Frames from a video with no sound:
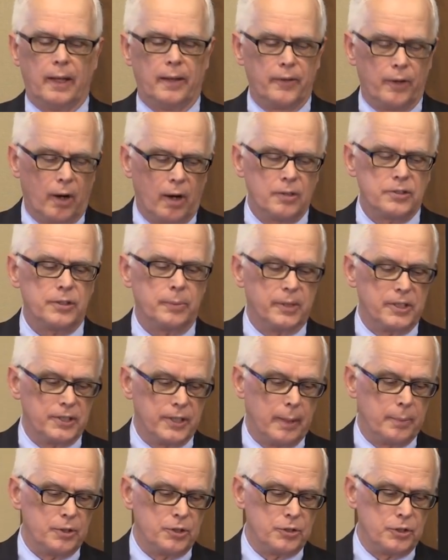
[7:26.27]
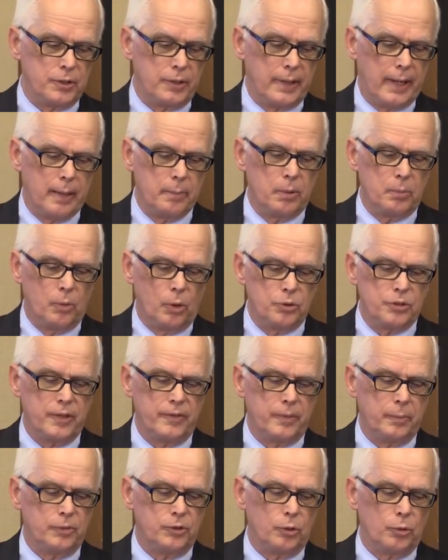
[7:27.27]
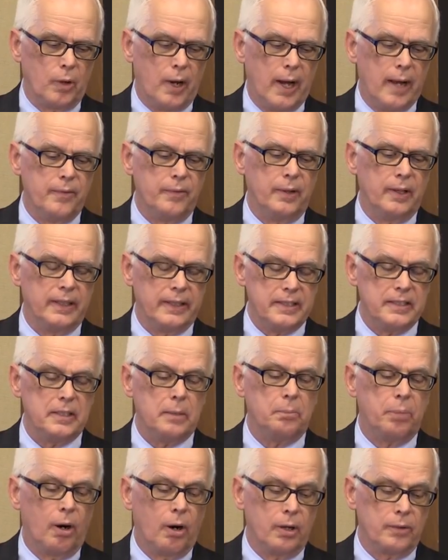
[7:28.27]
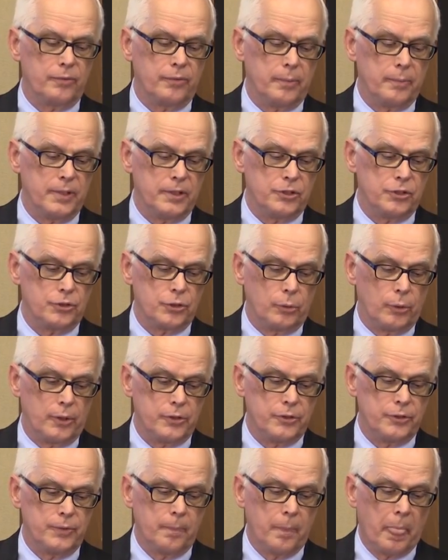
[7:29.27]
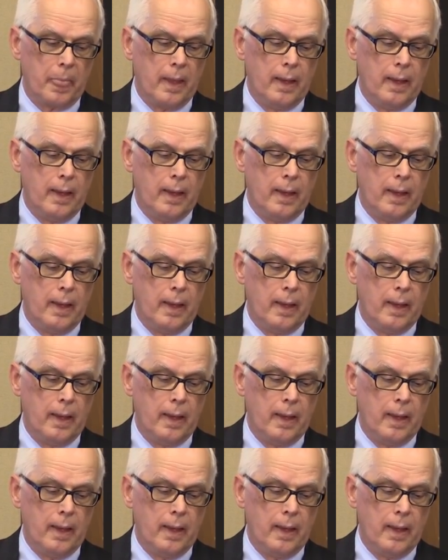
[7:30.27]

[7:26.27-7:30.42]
Now, there are some exceptions to that, but most of them derive, at least in part, from this source.